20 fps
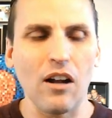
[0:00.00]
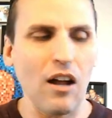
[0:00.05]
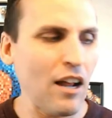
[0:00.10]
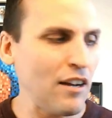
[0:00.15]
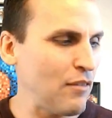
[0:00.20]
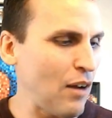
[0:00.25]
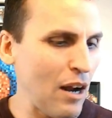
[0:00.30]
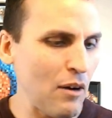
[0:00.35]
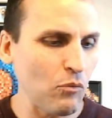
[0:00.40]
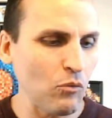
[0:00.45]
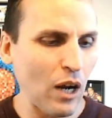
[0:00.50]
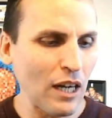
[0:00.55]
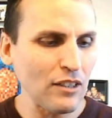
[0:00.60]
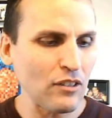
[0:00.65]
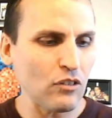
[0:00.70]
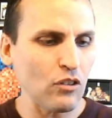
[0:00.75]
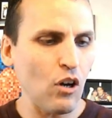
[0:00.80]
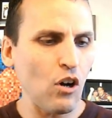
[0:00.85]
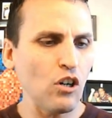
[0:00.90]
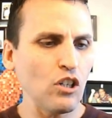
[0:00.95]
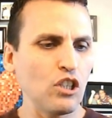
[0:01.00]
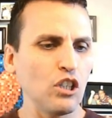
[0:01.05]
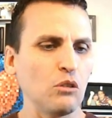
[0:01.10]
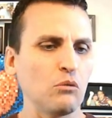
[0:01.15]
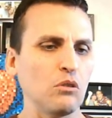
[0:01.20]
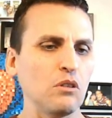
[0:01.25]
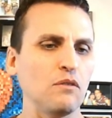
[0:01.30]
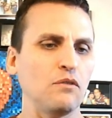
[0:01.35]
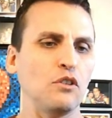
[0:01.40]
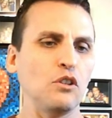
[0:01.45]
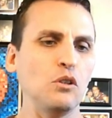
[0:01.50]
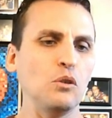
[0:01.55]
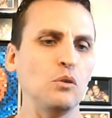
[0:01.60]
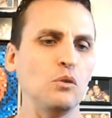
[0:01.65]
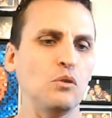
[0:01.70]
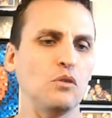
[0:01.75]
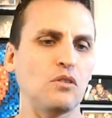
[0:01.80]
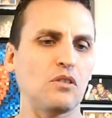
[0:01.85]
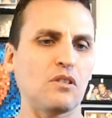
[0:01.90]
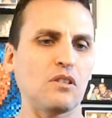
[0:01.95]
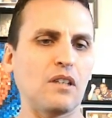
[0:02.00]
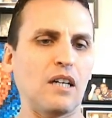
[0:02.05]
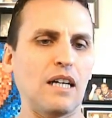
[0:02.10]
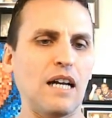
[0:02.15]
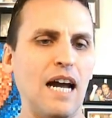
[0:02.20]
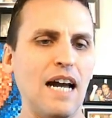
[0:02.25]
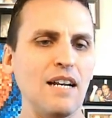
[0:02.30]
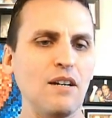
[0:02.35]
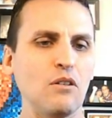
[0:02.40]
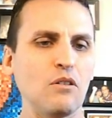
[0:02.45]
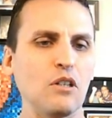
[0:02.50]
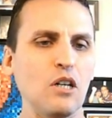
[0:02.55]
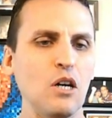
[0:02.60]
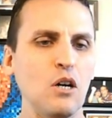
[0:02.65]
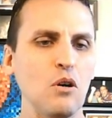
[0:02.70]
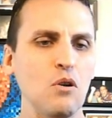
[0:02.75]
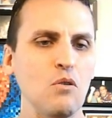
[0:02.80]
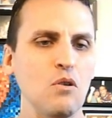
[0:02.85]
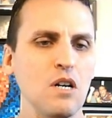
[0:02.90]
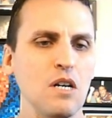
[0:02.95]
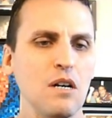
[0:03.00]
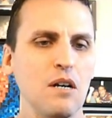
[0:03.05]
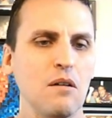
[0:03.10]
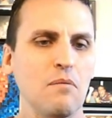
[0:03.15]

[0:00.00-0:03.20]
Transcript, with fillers: I saw good reviews, I don't know.